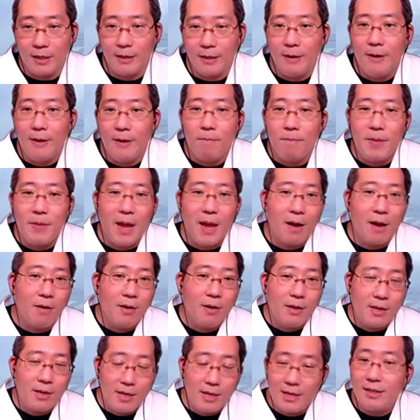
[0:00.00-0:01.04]
Now,
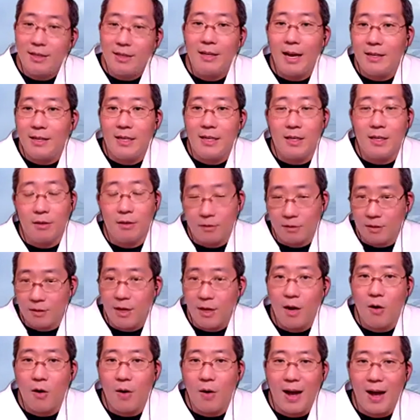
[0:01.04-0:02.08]
is it ideal?
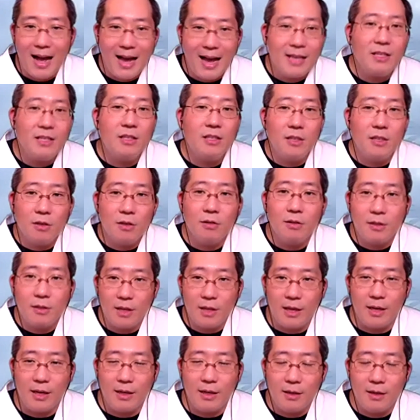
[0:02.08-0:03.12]
No, I still
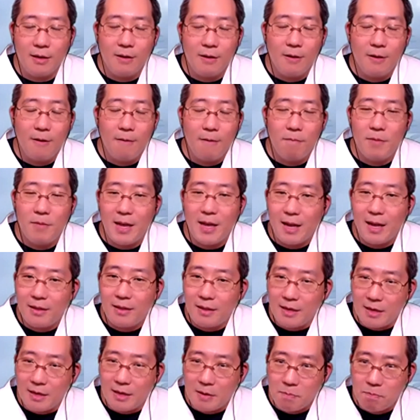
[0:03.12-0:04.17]
think that
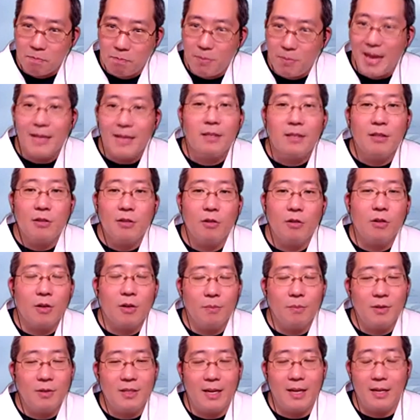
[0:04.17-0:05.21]
the best
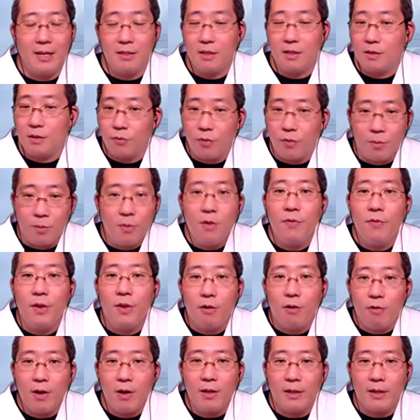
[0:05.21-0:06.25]
circumstances for moving
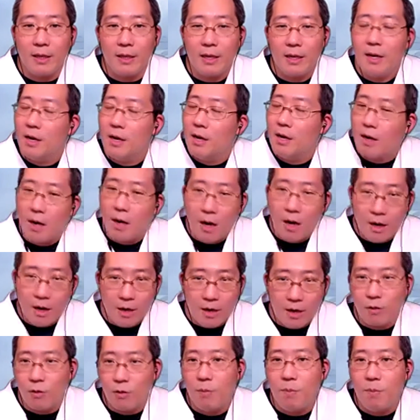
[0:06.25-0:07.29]
quickly are a
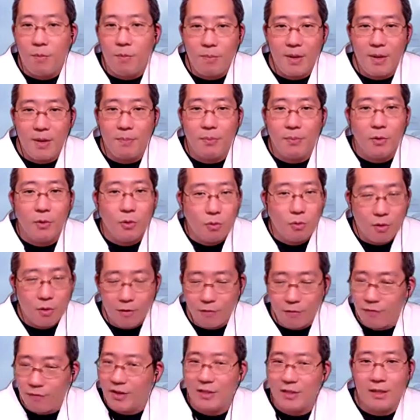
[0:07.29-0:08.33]
group of people who are
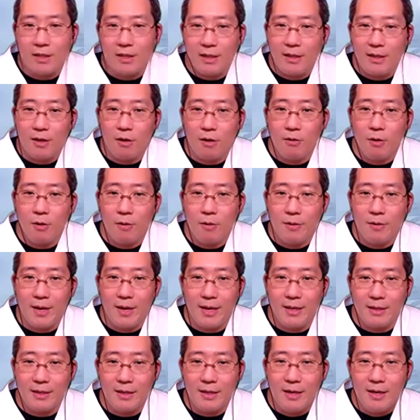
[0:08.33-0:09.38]
physically
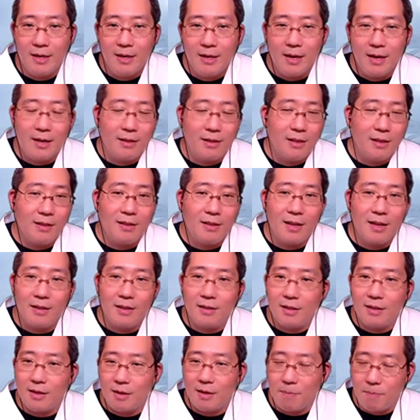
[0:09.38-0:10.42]
co-located. I think that
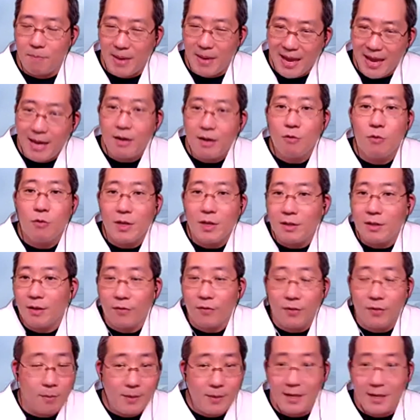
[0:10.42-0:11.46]
the bandwidth of
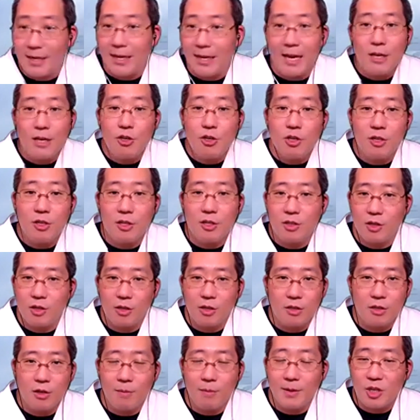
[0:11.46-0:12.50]
communication is
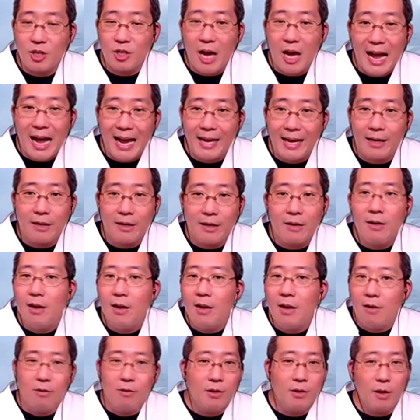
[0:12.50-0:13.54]
just so much higher
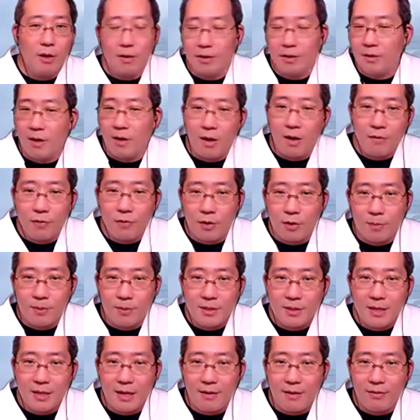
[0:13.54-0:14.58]
with all the nonverbal
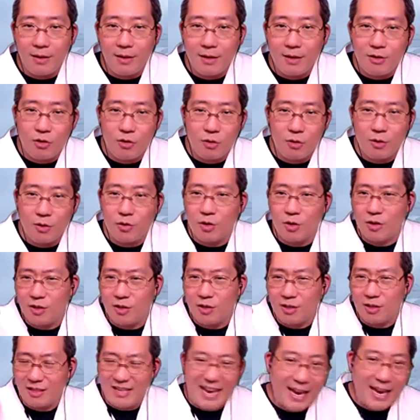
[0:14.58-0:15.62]
side of things. You could just
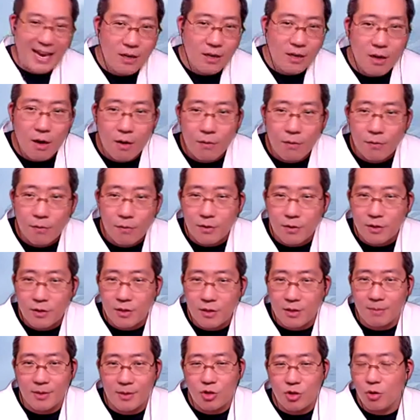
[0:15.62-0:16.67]
stand over someone's
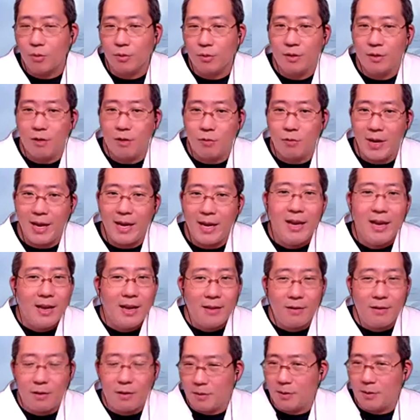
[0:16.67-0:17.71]
shoulder in a way
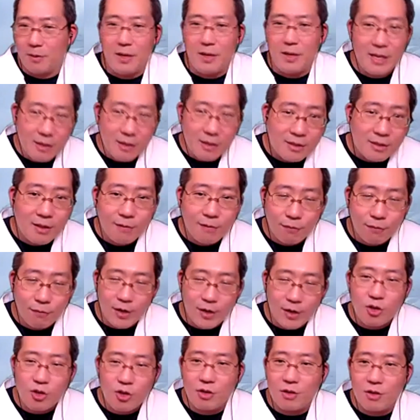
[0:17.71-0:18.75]
that there isn't the
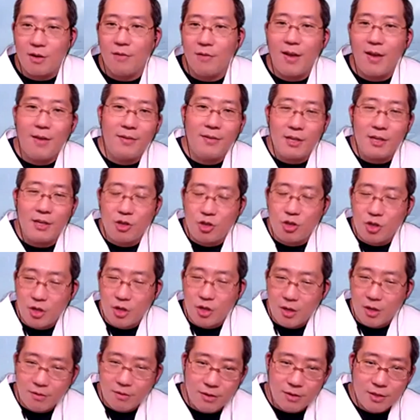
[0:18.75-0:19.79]
friction of having to share a
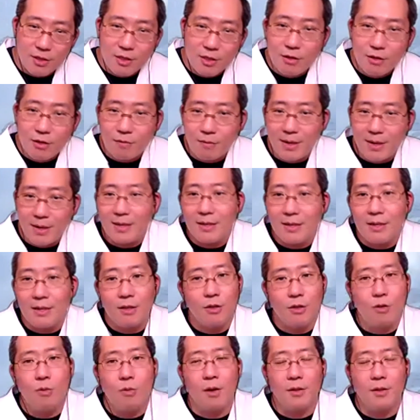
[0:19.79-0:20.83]
screen and do all
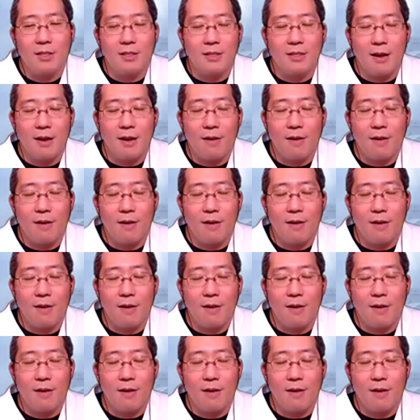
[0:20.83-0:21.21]
this stuff.